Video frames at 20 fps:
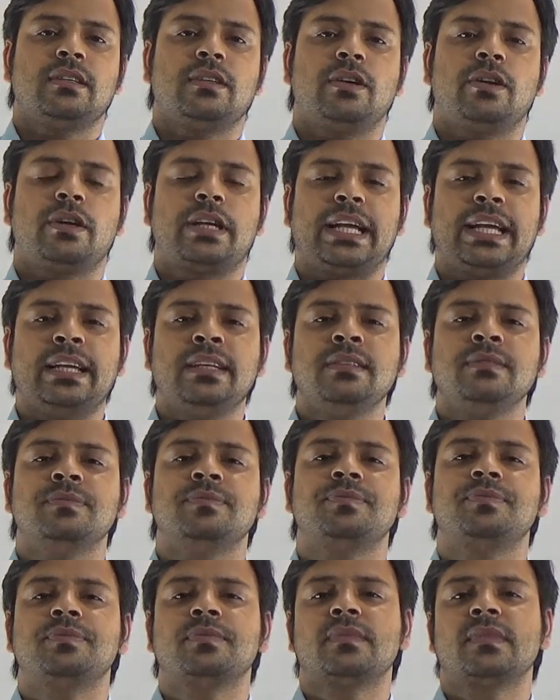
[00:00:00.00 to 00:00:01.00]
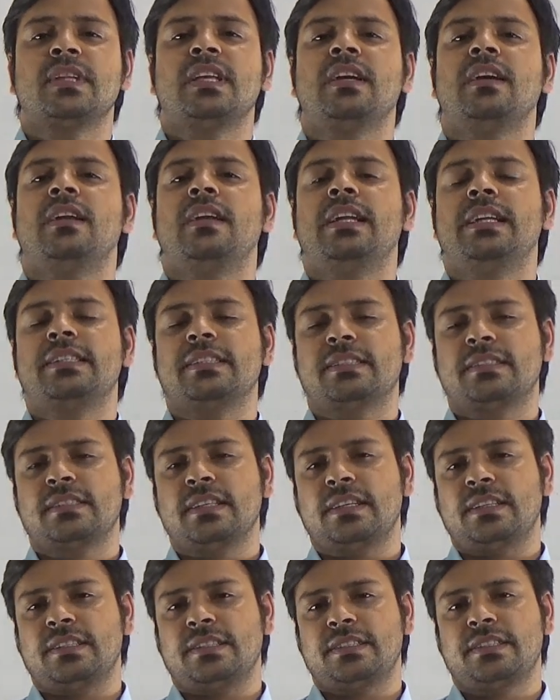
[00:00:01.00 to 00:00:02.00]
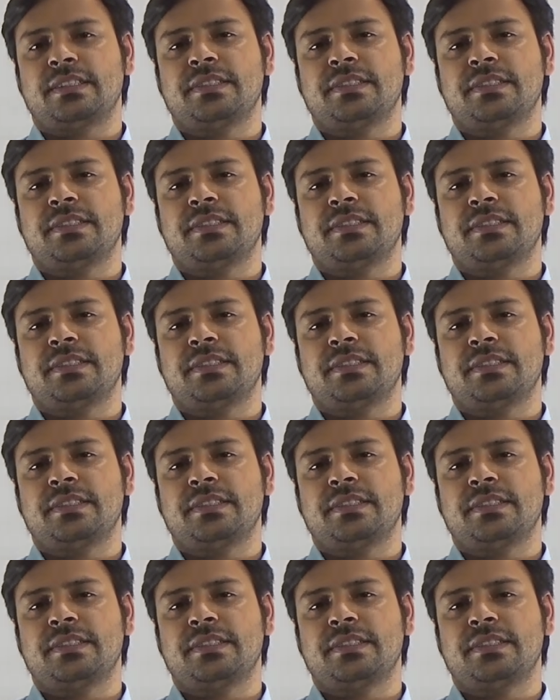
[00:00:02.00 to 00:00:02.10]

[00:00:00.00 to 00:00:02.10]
Okay, let us start.